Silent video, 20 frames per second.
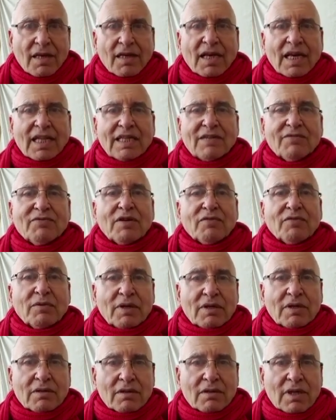And if
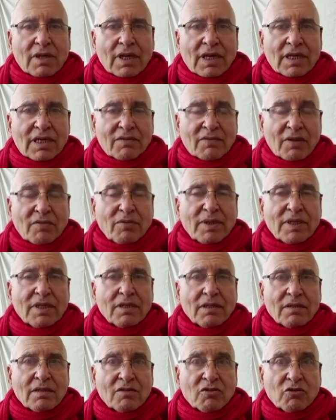
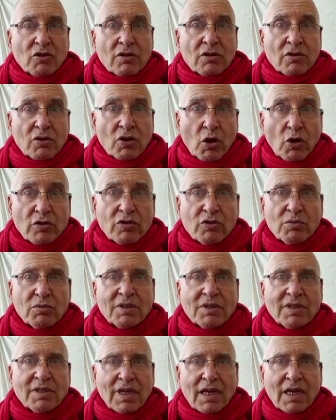everybody is close to
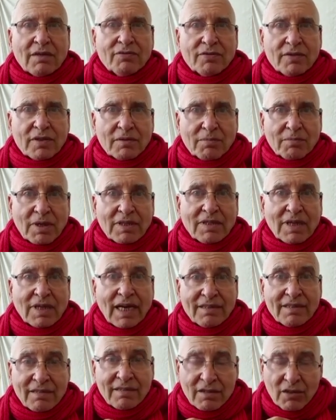himself, it makes
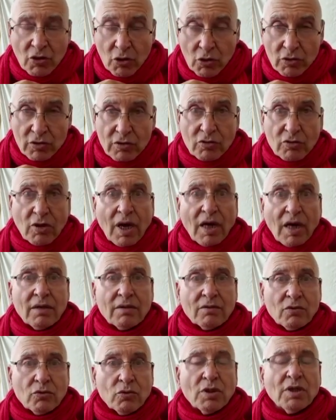us closer
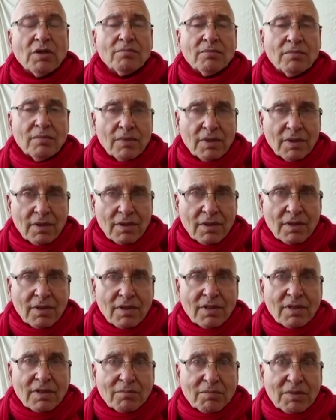to him.
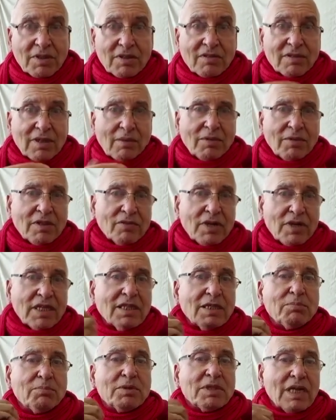There's something very
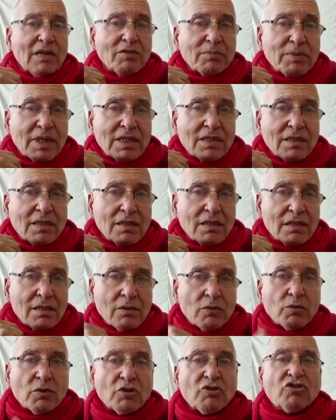deep in everybody.
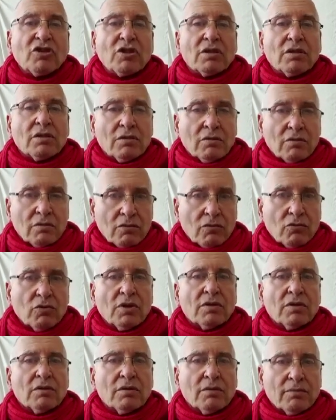We share it
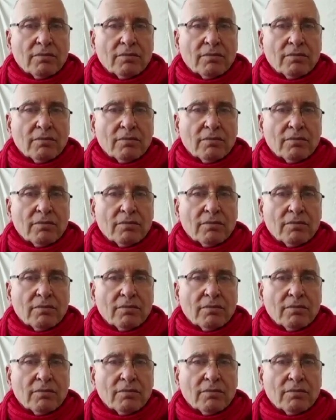together.